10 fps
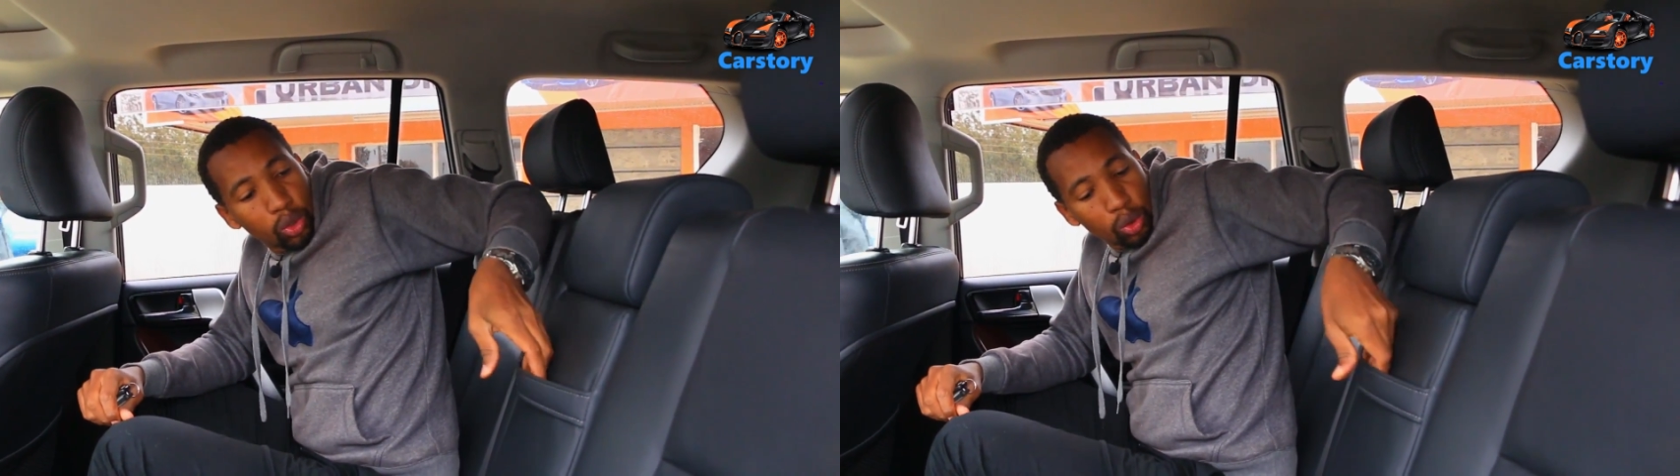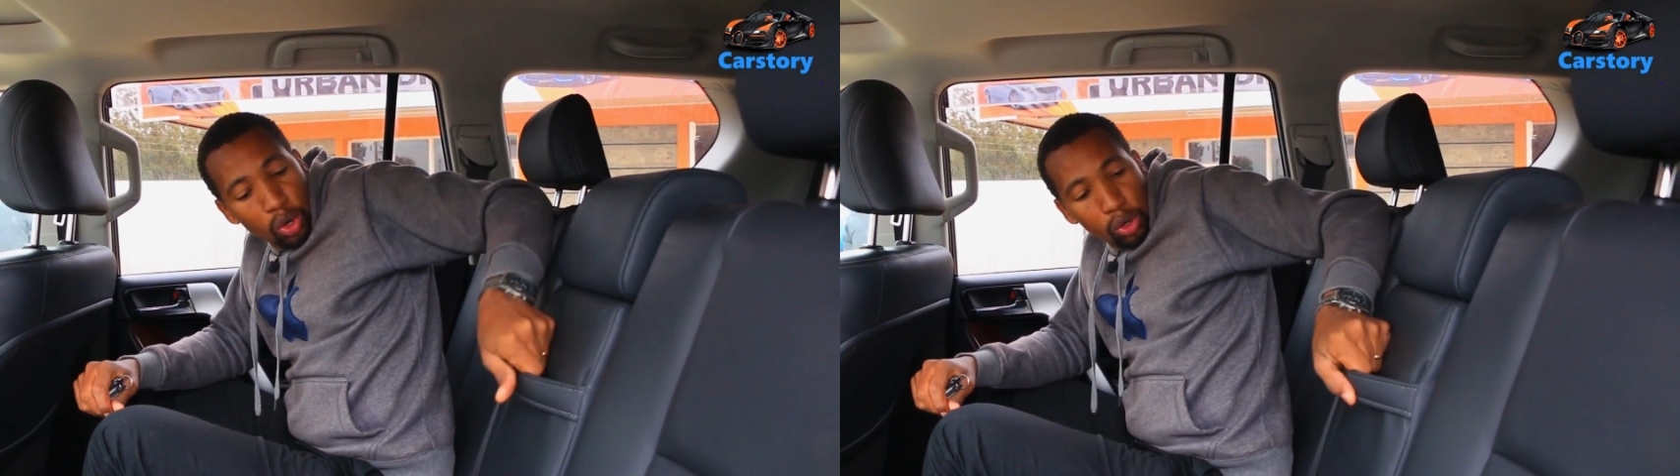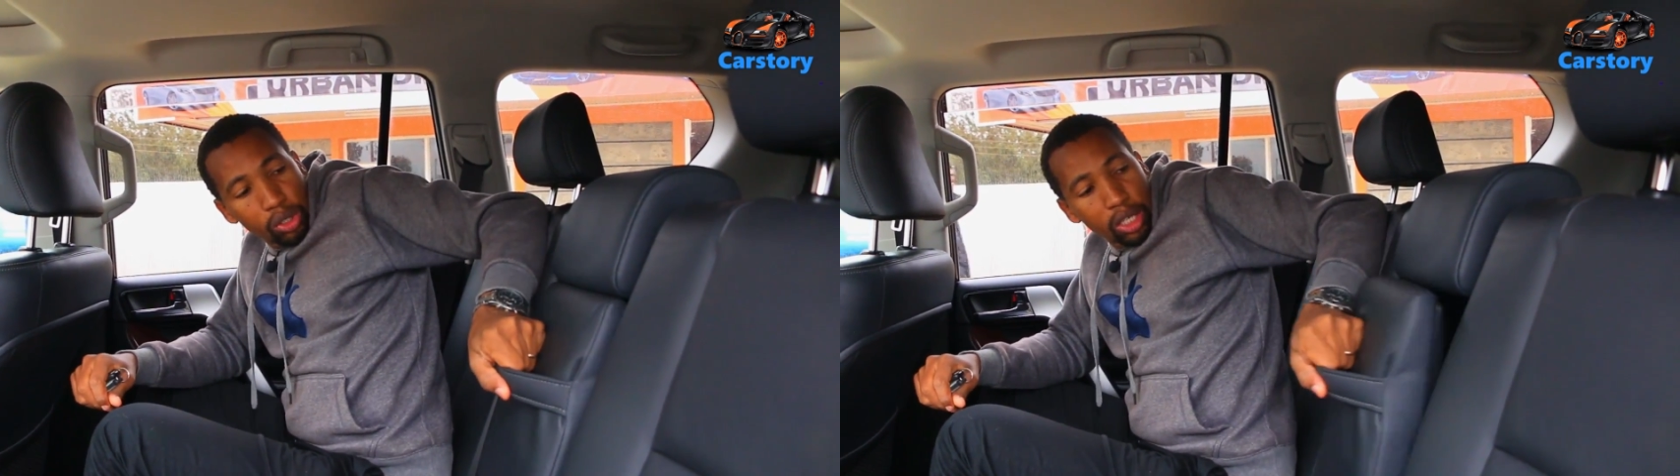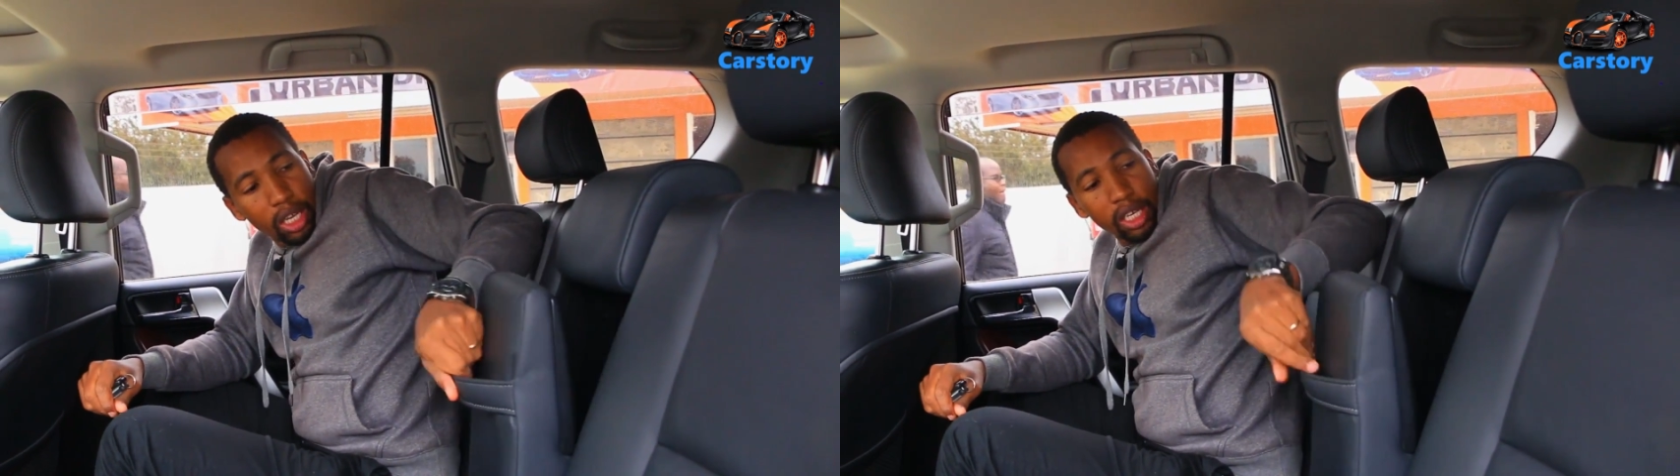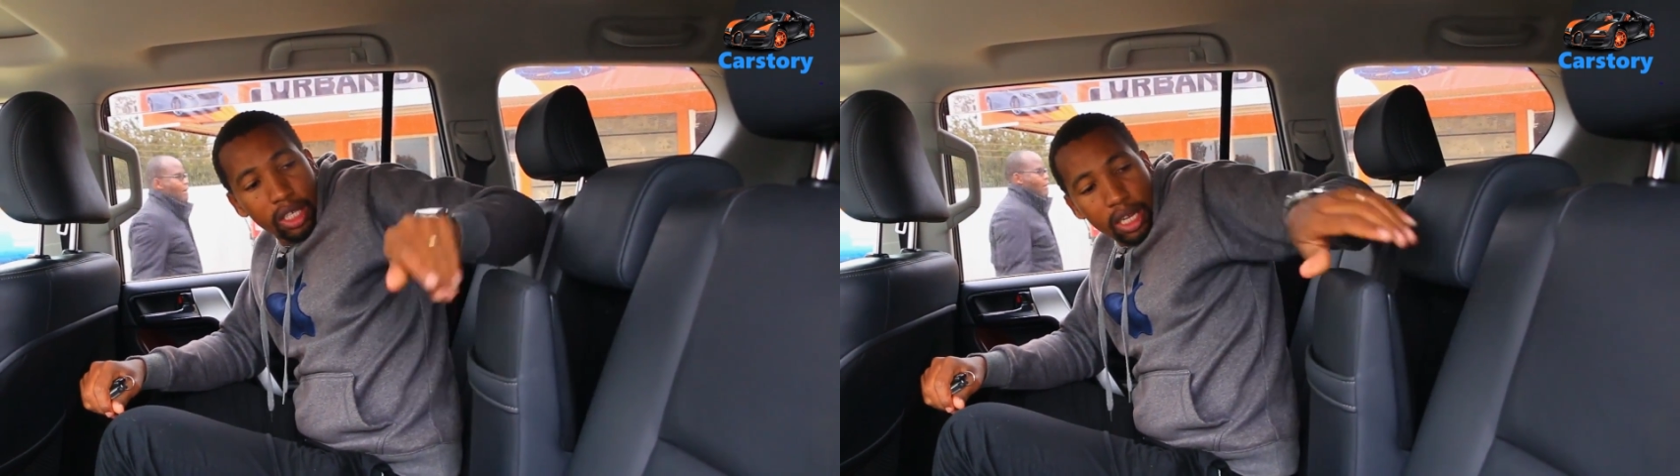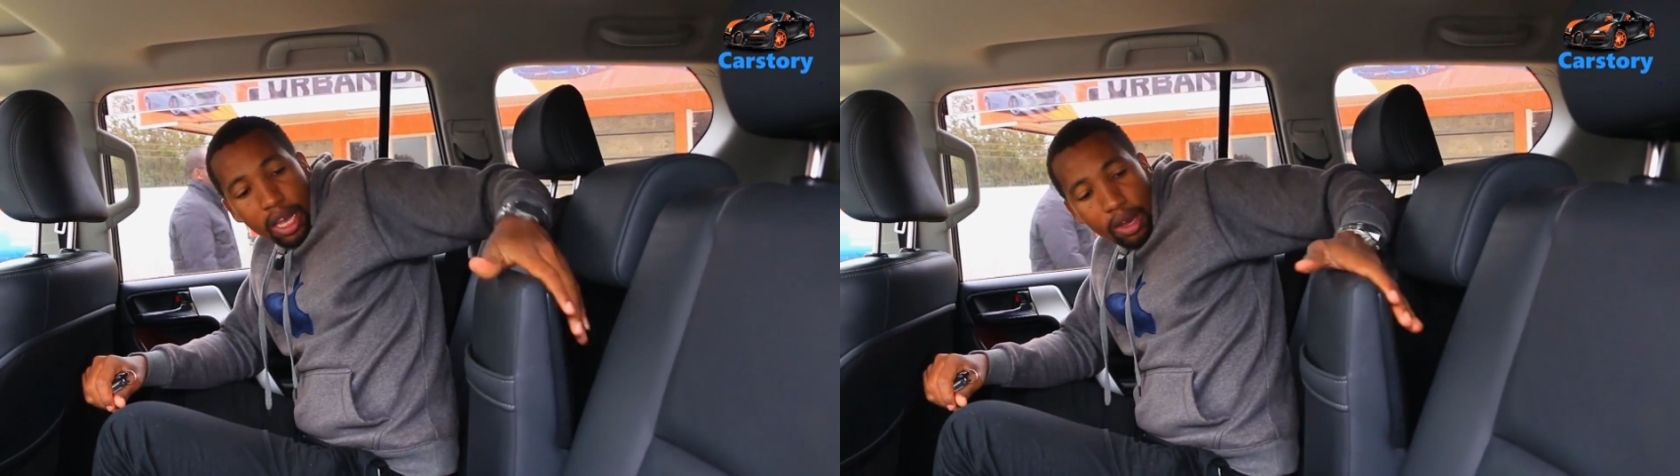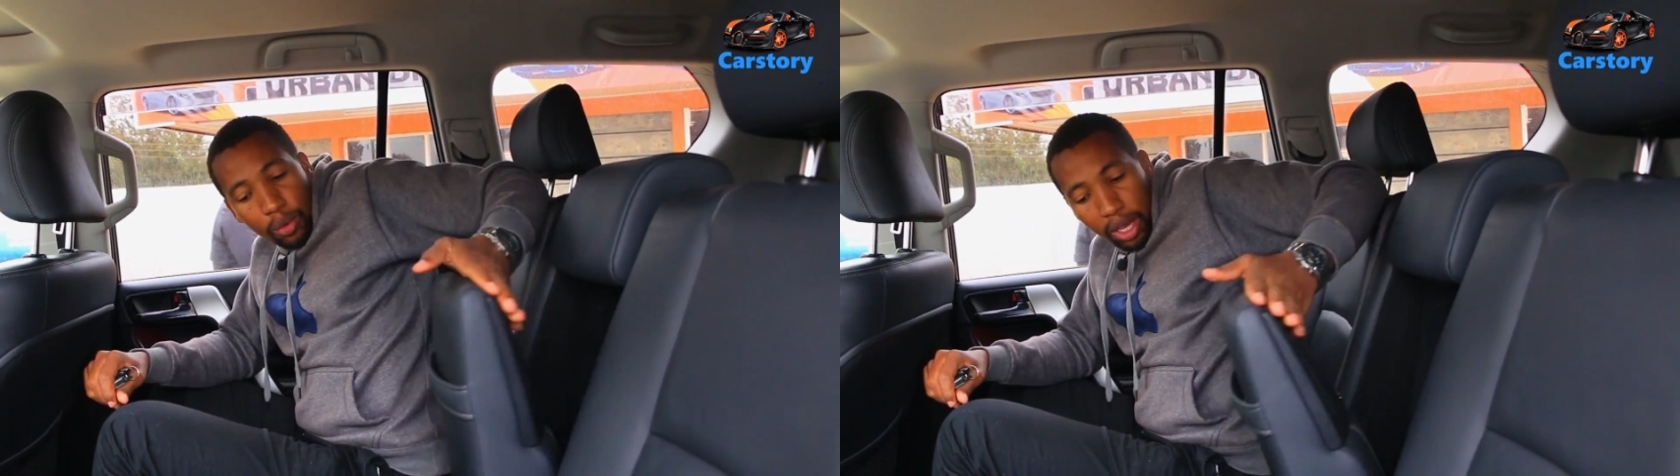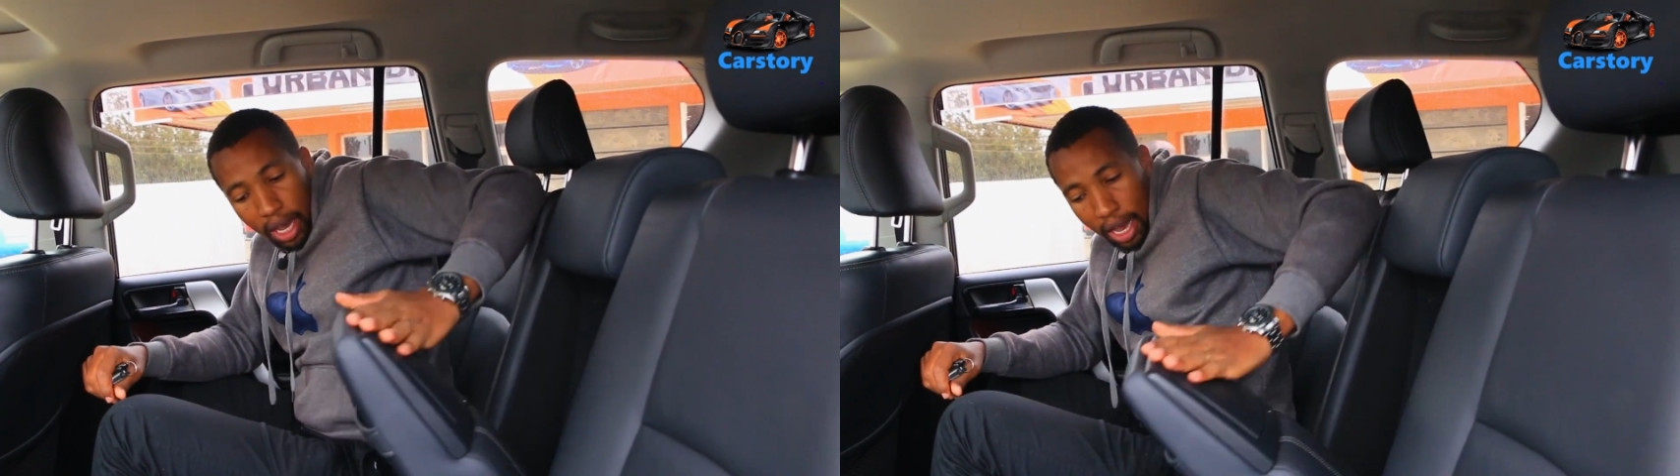to note is we